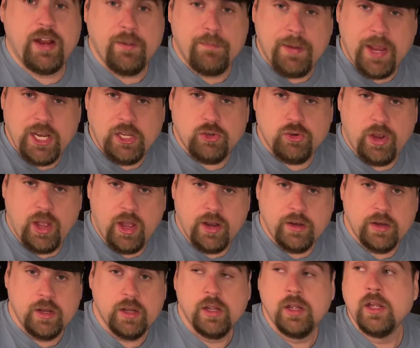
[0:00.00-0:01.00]
of
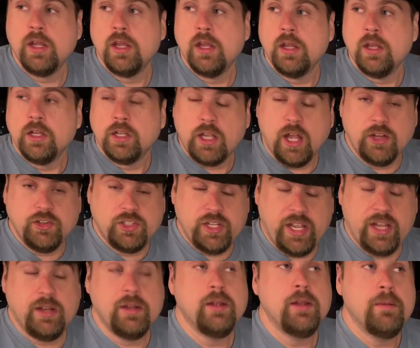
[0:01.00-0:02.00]
Patreon
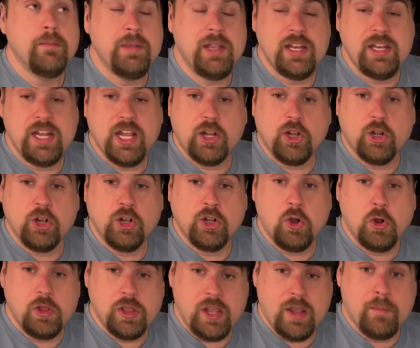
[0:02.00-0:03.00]
content, me and Nick are going to
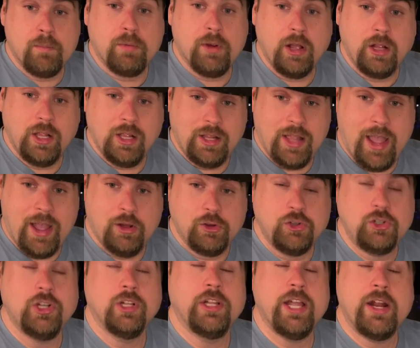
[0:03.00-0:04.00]
go to the Umbrella
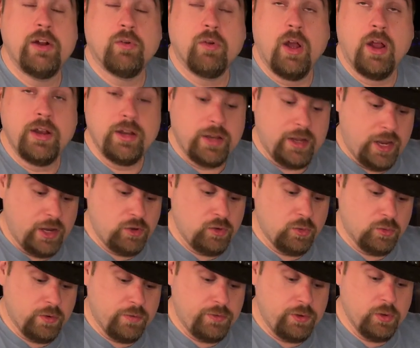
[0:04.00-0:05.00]
Lounge later on and do a
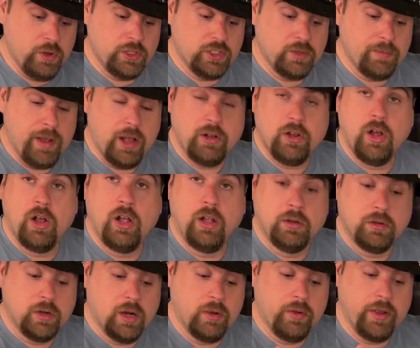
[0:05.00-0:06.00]
review on some
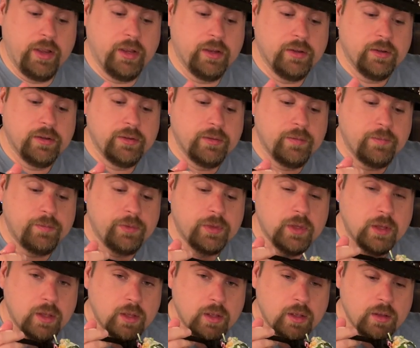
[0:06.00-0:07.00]
alcohol, aren't we?
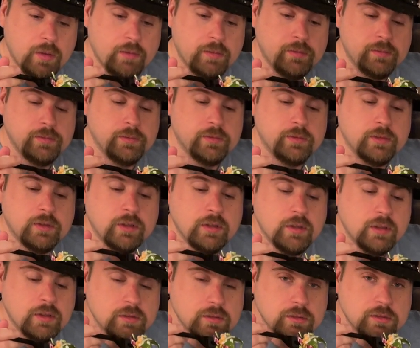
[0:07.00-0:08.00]
Mm-hmm. Yep.
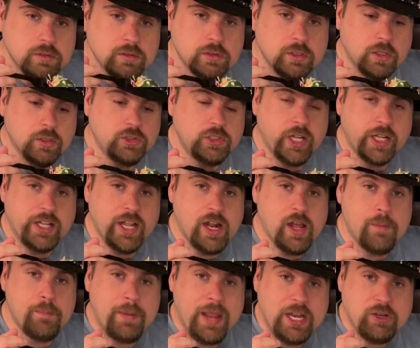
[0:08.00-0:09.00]
So check that
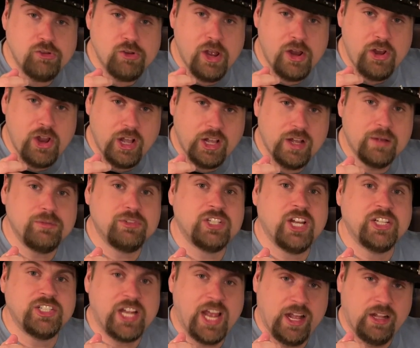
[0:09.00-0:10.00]
out, patreon.com
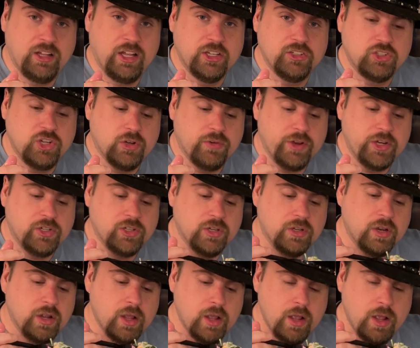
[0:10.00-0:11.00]
slash
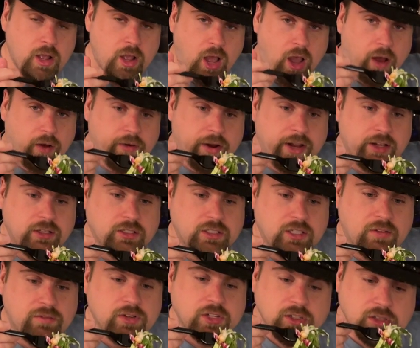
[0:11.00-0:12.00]
outlawsgeneration. All right, let's
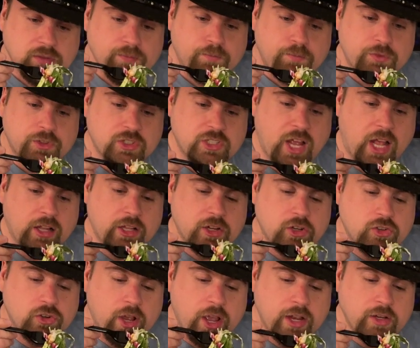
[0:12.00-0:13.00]
give this salad a
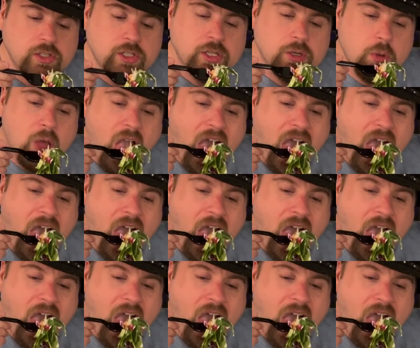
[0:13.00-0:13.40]
try too.